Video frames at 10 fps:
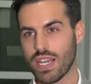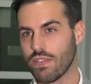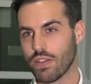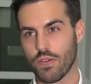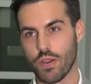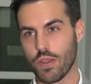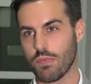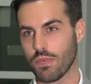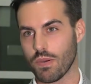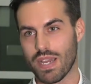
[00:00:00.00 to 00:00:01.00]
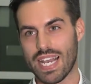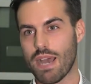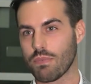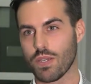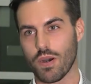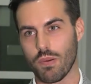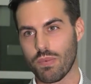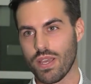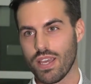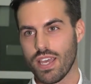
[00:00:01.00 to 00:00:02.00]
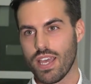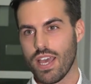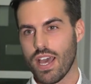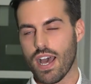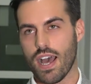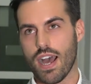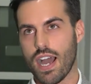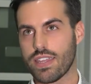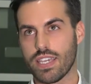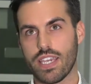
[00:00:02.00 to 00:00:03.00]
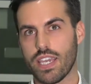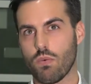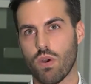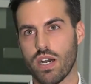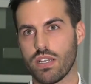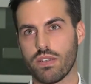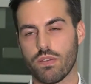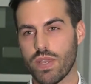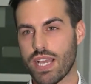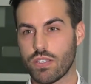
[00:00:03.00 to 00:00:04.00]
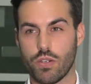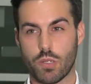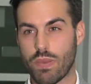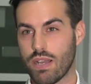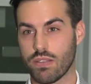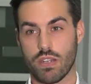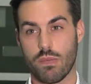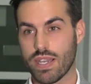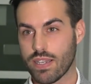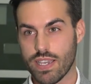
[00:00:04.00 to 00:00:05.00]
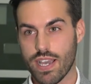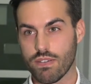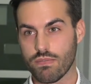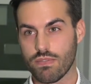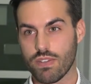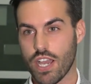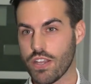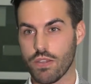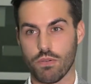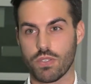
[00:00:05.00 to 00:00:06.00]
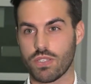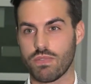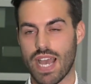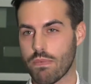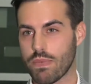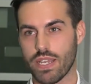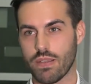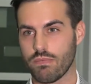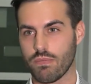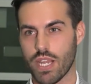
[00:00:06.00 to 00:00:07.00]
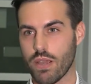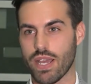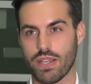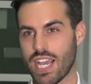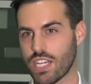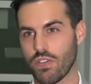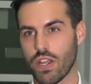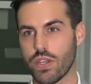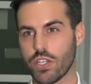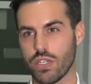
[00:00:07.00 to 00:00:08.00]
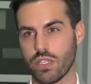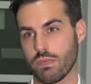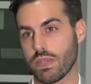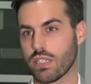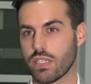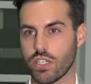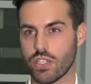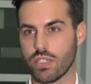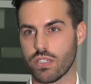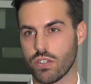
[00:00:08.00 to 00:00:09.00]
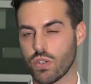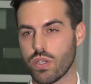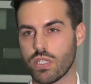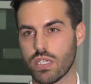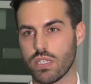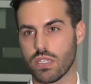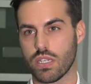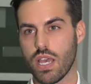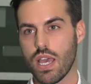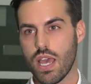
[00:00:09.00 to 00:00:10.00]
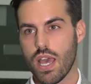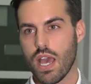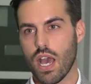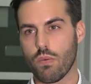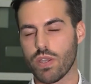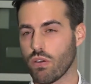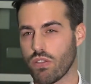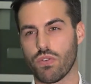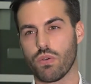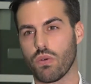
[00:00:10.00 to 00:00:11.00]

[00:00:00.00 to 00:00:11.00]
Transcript: living room on my laptop. I think year one, we had £200 in our bank account. I knew it was happening. We had cash flow issues, had to make decisions and choices, and we got through